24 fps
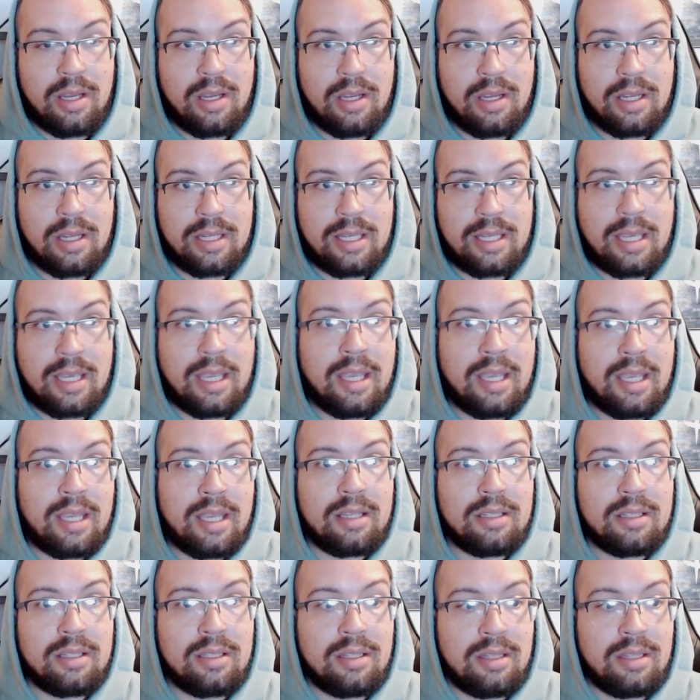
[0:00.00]
get
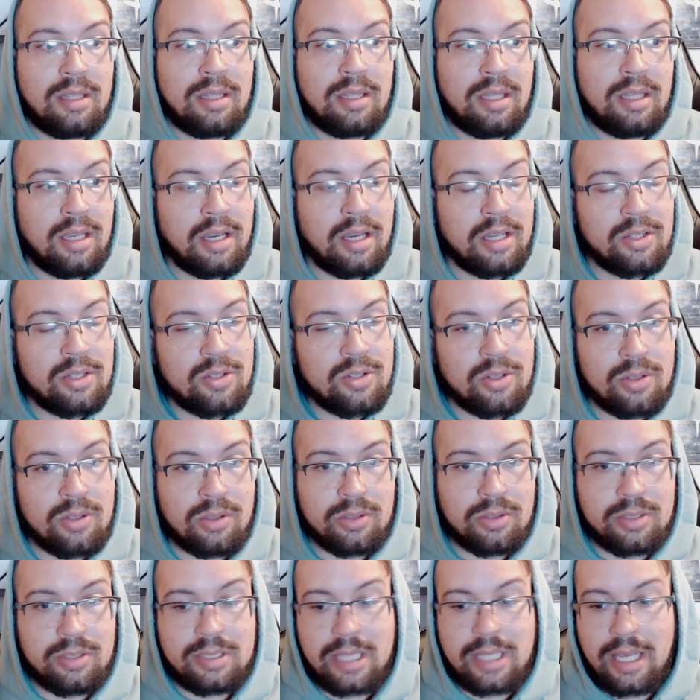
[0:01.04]
the
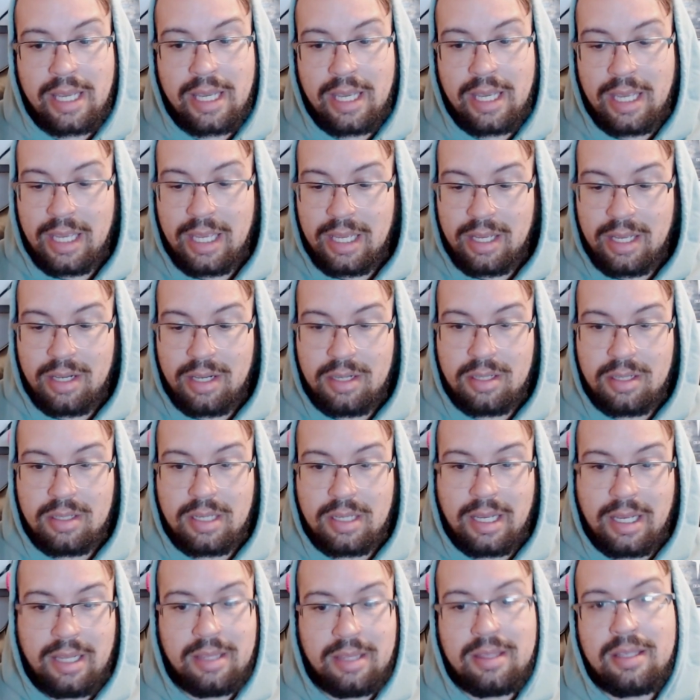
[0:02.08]
turtles and
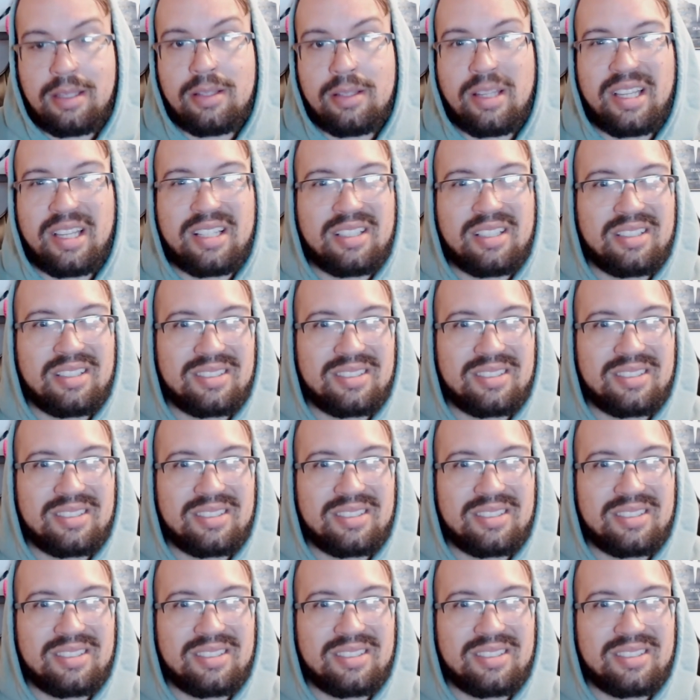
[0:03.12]
anything like